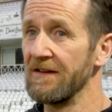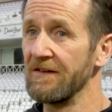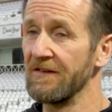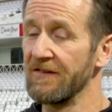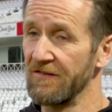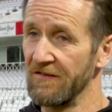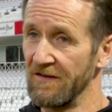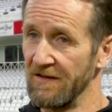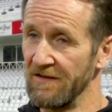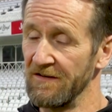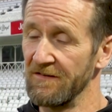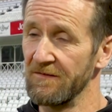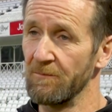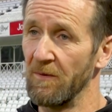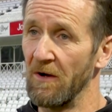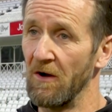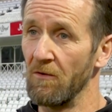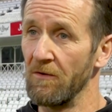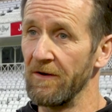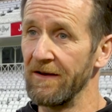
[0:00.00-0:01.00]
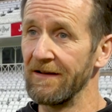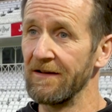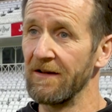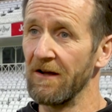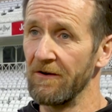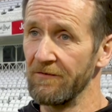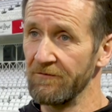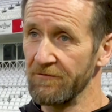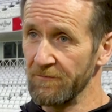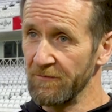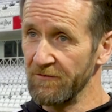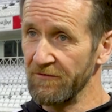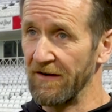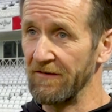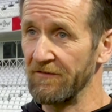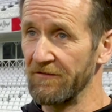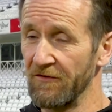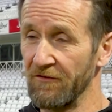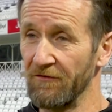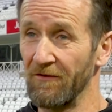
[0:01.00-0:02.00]
You're seeing his bowling going from
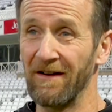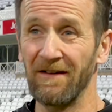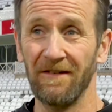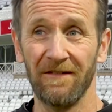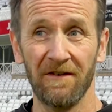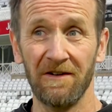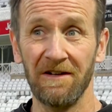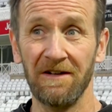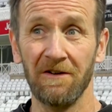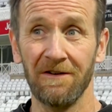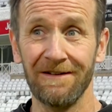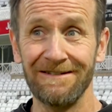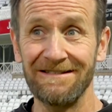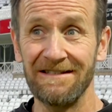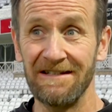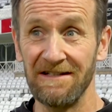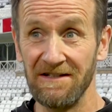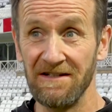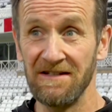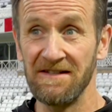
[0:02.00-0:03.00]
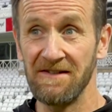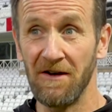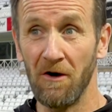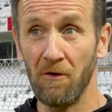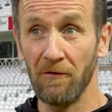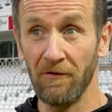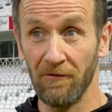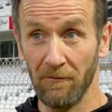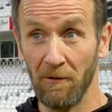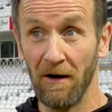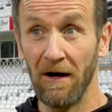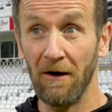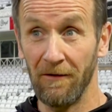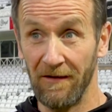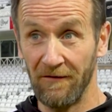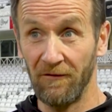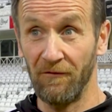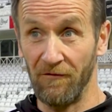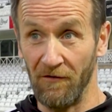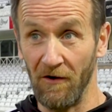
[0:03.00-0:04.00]
strength to strength. He's only 19 years old as well.
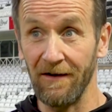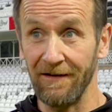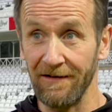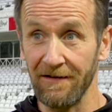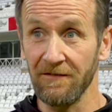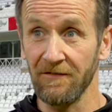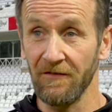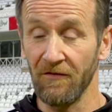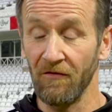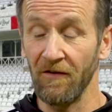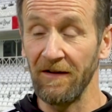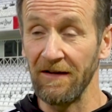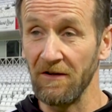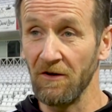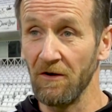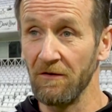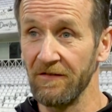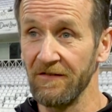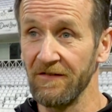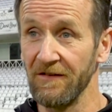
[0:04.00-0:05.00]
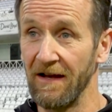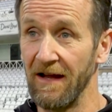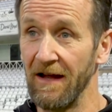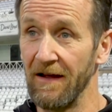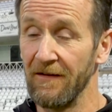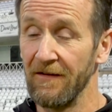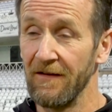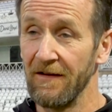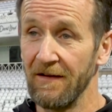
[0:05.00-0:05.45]
That's frightening to think of, isn't it?